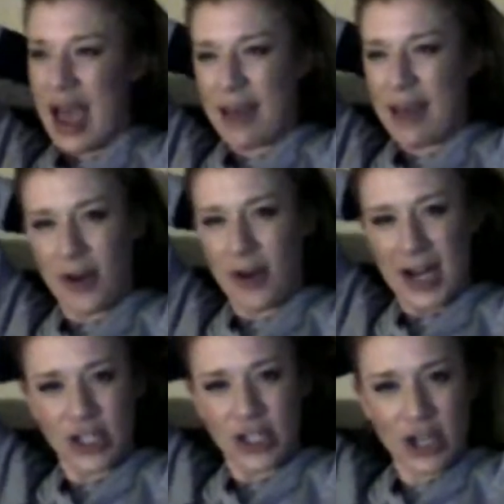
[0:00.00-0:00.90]
pretty sure
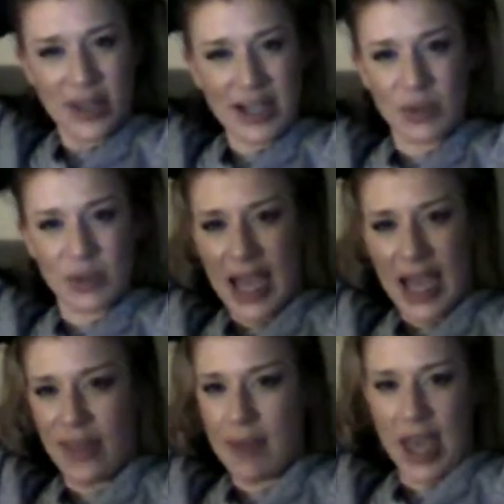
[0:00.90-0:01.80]
that's how they
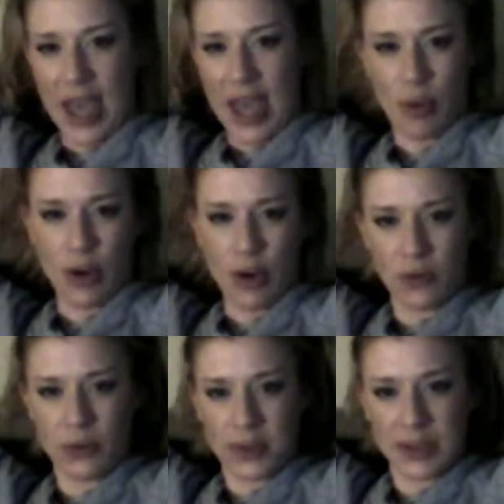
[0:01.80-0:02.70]
make prunes.